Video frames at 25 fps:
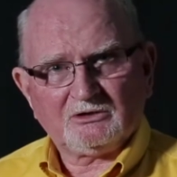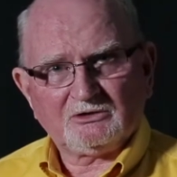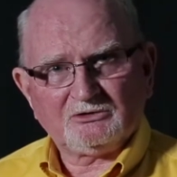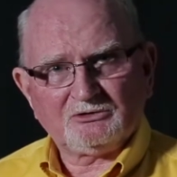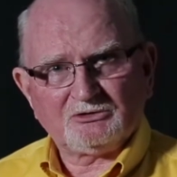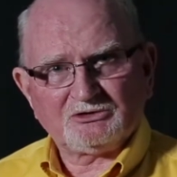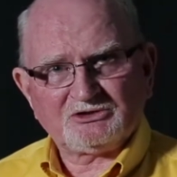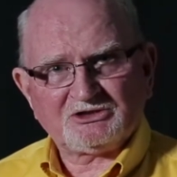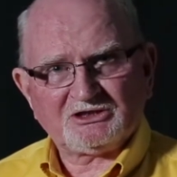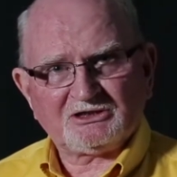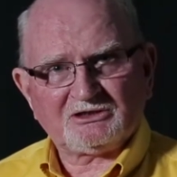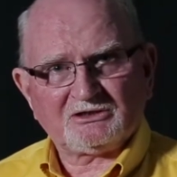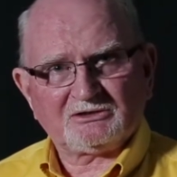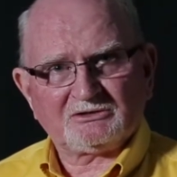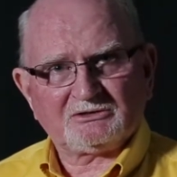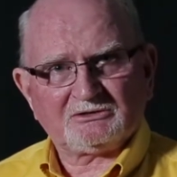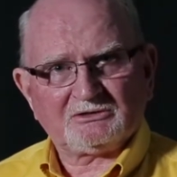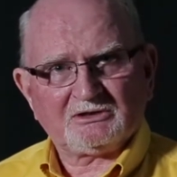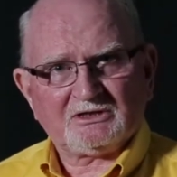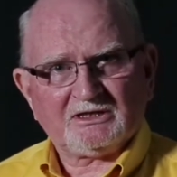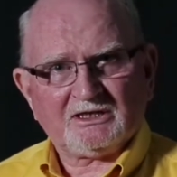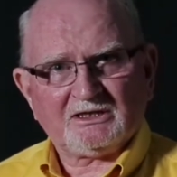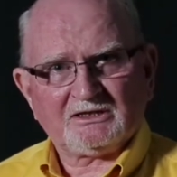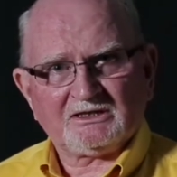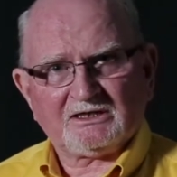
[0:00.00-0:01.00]
New
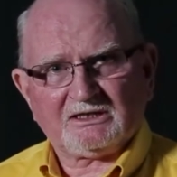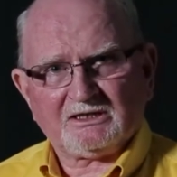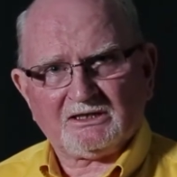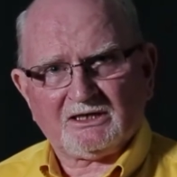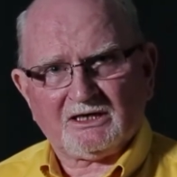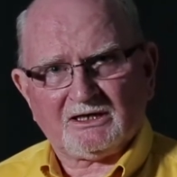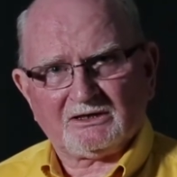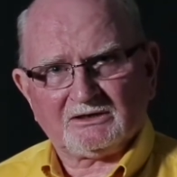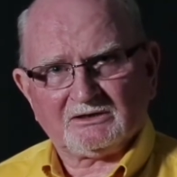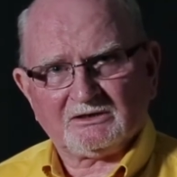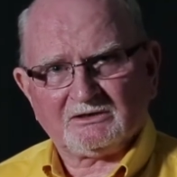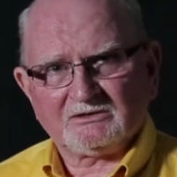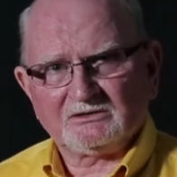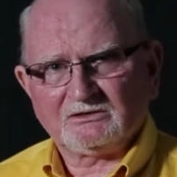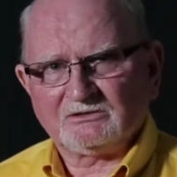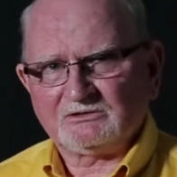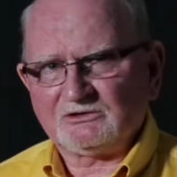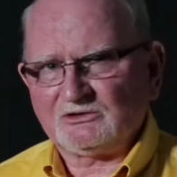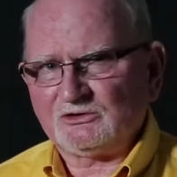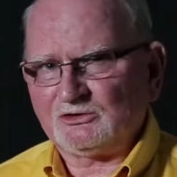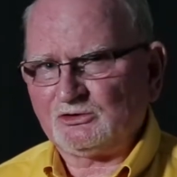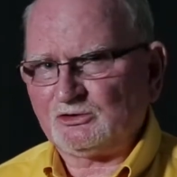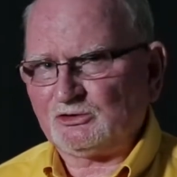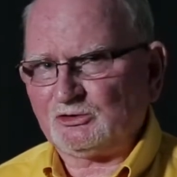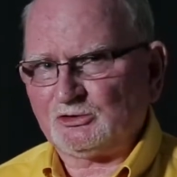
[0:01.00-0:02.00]
Zealand and Canada,
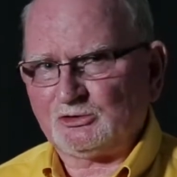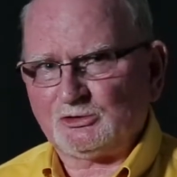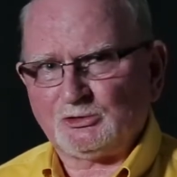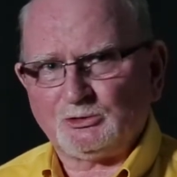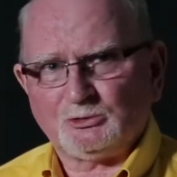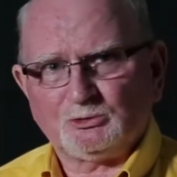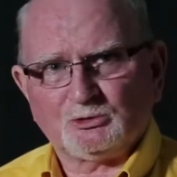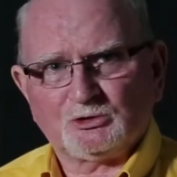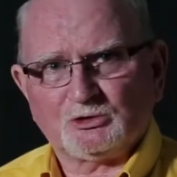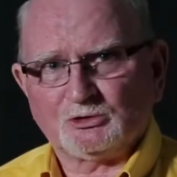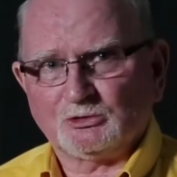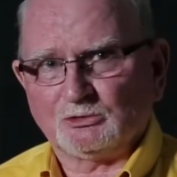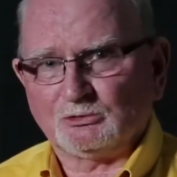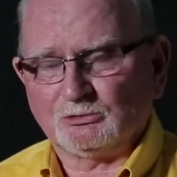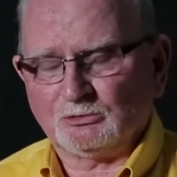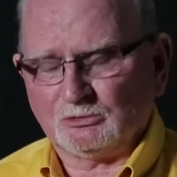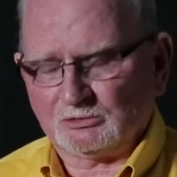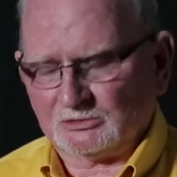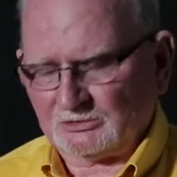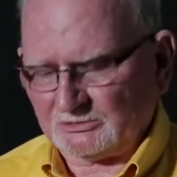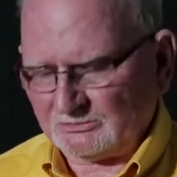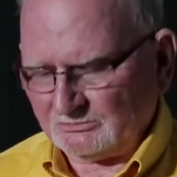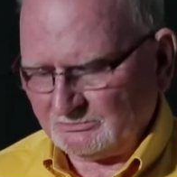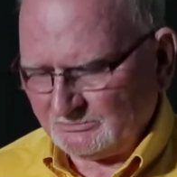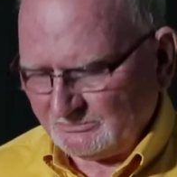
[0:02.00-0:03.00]
too cold.